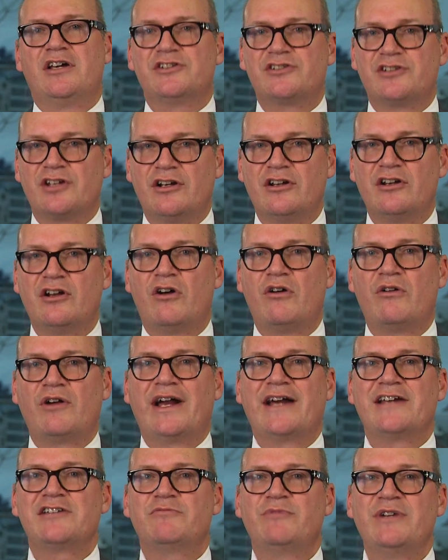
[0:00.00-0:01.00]
so long
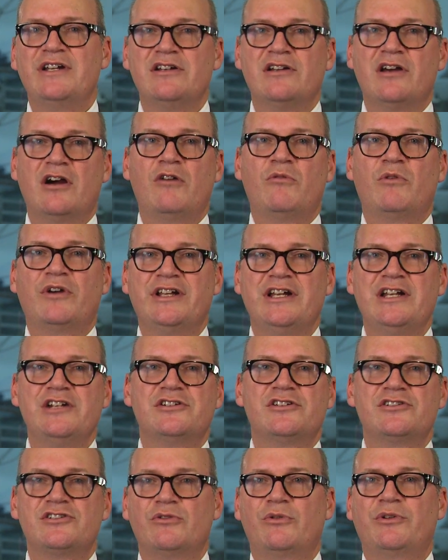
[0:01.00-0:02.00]
as we know what
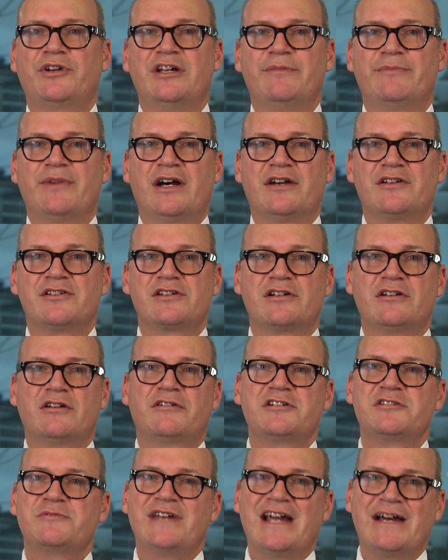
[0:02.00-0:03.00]
each is talking about, so
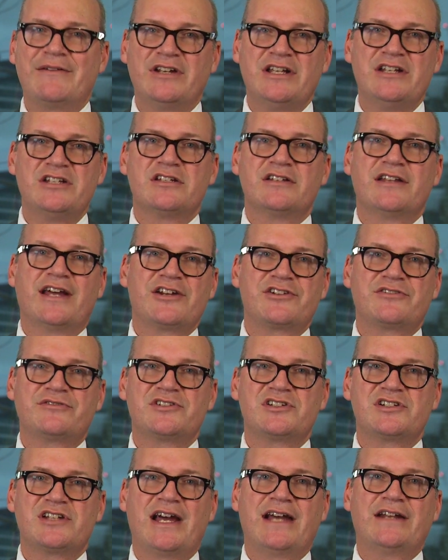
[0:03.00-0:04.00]
long as we have an
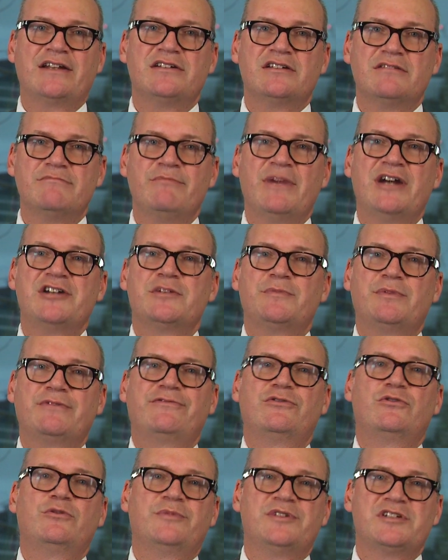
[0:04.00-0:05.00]
international standard to measure
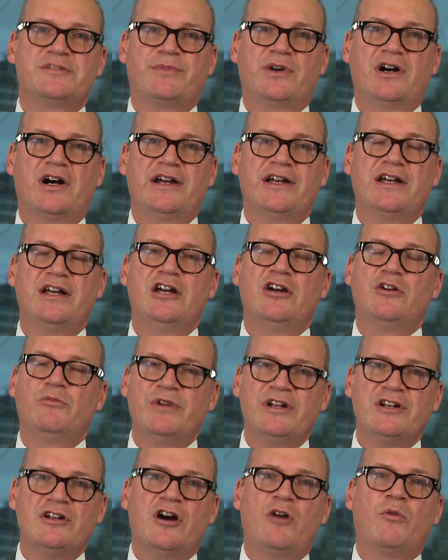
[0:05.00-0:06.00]
performance by,
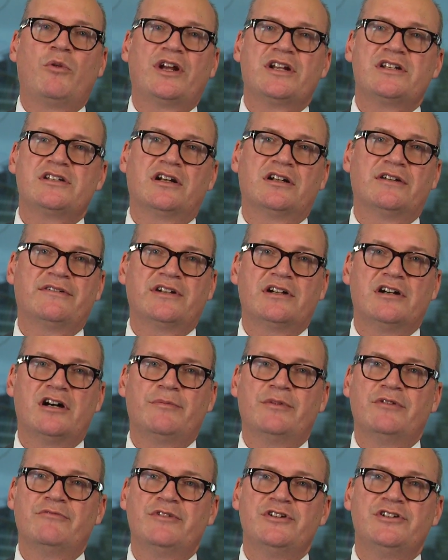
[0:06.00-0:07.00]
we know what a ton of
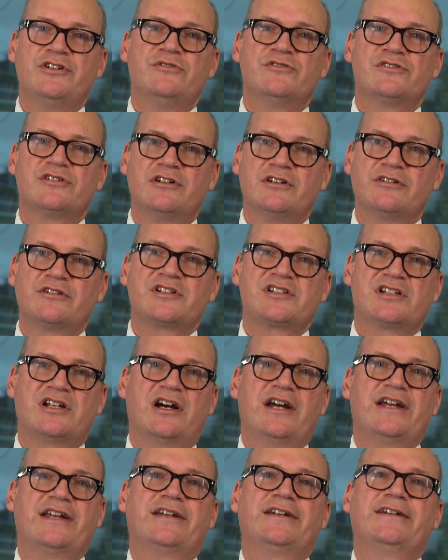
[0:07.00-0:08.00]
carbon reduced looks
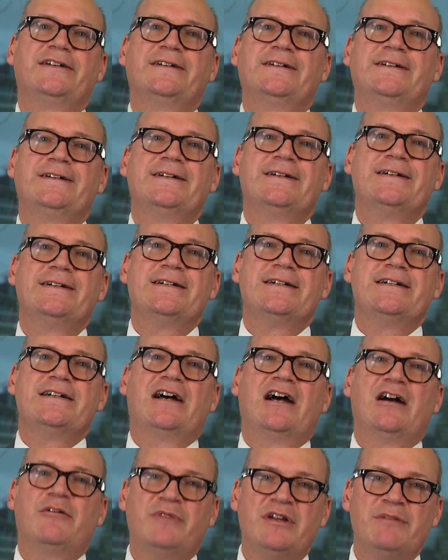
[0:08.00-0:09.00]
like,
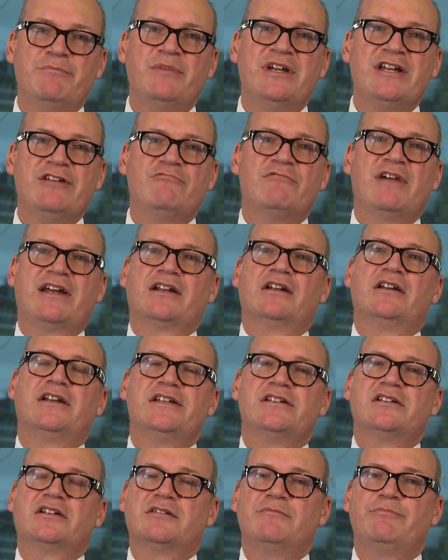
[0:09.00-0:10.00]
and we meet
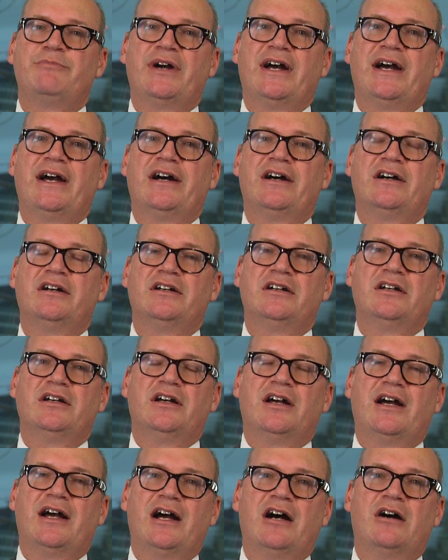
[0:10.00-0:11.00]
regularly to compare
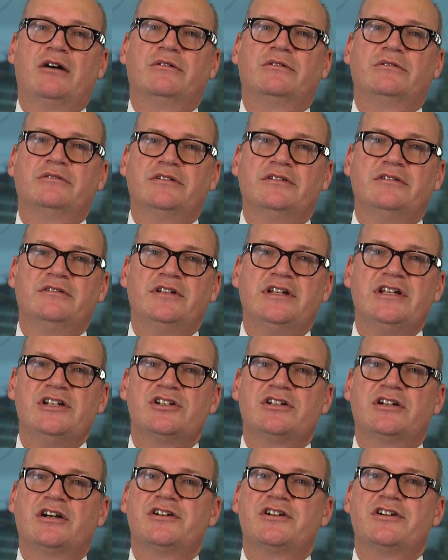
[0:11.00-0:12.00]
how
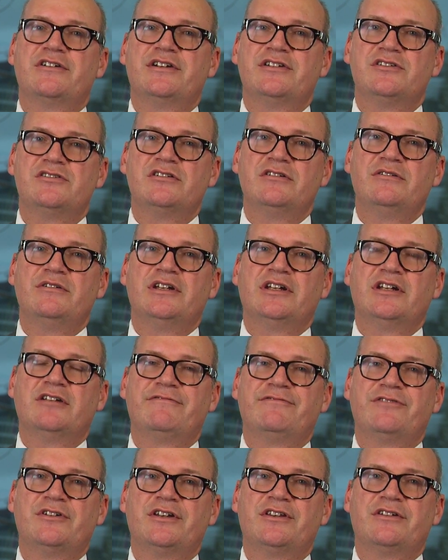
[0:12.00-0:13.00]
each country is doing in
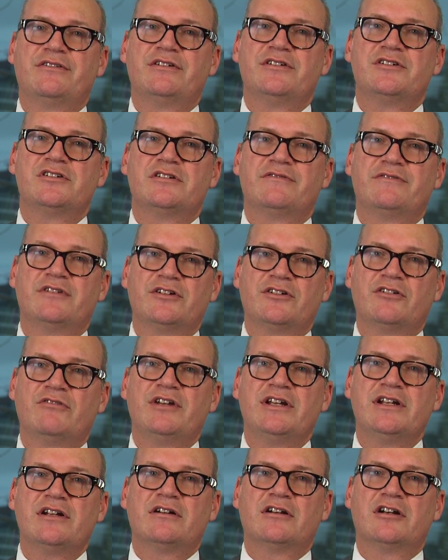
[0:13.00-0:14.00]
furtherance of an
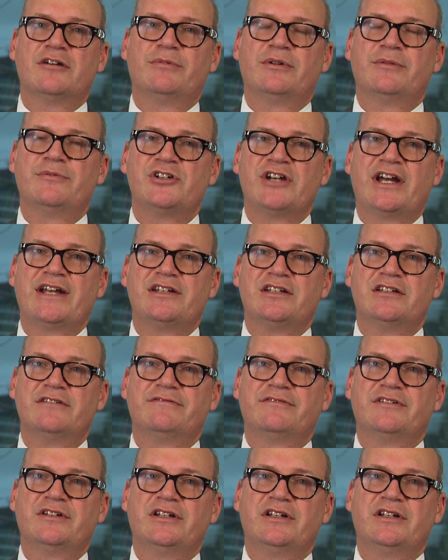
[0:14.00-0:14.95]
agreed global objective.